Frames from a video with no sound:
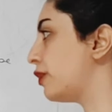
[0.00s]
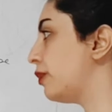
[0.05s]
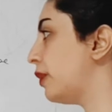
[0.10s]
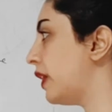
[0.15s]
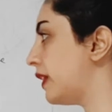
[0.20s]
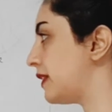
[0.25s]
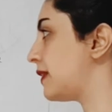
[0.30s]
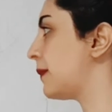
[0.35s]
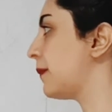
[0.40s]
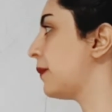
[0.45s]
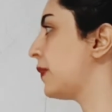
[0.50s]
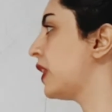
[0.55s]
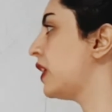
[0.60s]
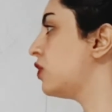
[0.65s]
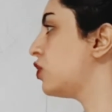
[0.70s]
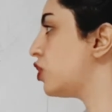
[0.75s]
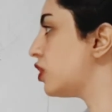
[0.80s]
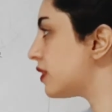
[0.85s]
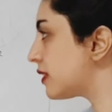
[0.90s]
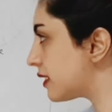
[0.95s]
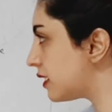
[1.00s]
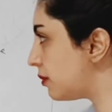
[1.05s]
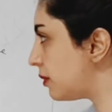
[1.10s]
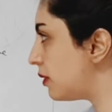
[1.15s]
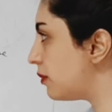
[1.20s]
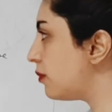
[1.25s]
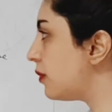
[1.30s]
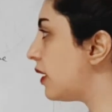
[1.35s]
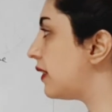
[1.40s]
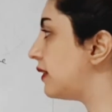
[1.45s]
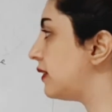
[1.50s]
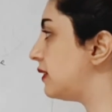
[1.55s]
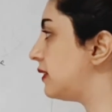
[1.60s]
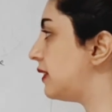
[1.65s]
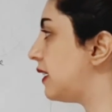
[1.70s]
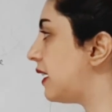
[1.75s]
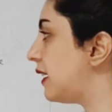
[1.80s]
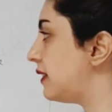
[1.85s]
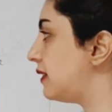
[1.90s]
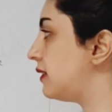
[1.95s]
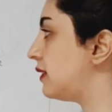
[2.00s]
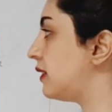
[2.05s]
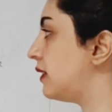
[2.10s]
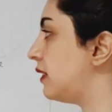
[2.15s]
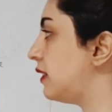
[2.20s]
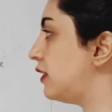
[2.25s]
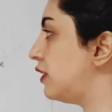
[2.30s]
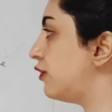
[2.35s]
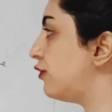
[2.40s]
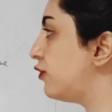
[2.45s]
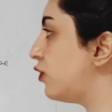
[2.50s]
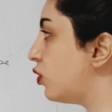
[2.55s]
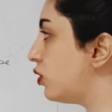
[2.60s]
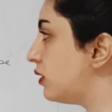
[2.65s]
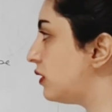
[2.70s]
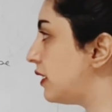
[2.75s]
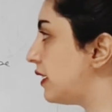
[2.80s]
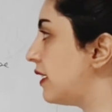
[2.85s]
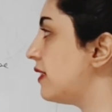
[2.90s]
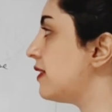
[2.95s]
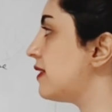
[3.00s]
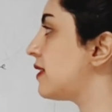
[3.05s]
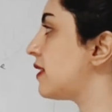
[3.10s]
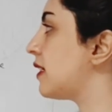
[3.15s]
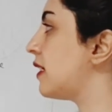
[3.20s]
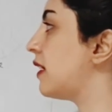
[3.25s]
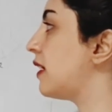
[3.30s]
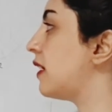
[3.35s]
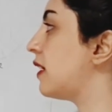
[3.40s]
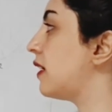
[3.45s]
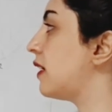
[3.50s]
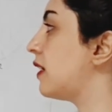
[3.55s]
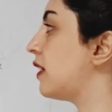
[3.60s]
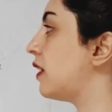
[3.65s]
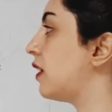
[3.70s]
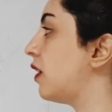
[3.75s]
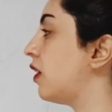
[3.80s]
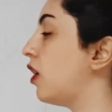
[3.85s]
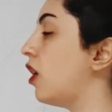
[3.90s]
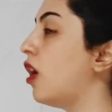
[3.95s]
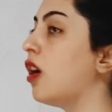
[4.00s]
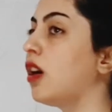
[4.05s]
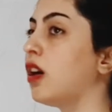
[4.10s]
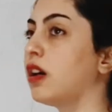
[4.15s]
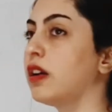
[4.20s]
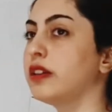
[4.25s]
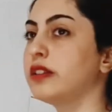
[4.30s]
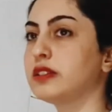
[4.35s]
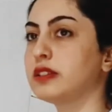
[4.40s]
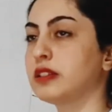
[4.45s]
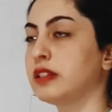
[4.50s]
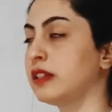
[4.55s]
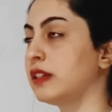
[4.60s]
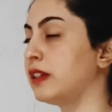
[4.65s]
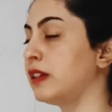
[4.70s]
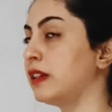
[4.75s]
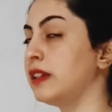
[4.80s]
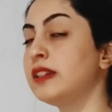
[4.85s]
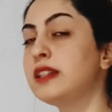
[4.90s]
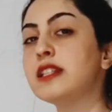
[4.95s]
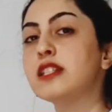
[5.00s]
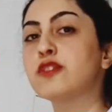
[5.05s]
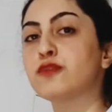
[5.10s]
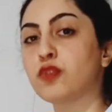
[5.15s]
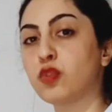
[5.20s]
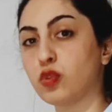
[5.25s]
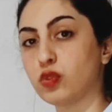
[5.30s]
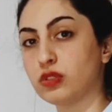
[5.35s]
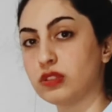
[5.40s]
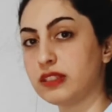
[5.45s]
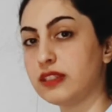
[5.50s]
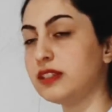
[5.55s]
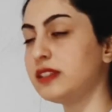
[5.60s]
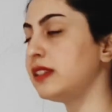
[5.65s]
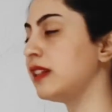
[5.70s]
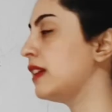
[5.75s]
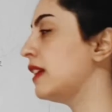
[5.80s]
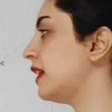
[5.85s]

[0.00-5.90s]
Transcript: But just keep in mind that the foldings it is folded,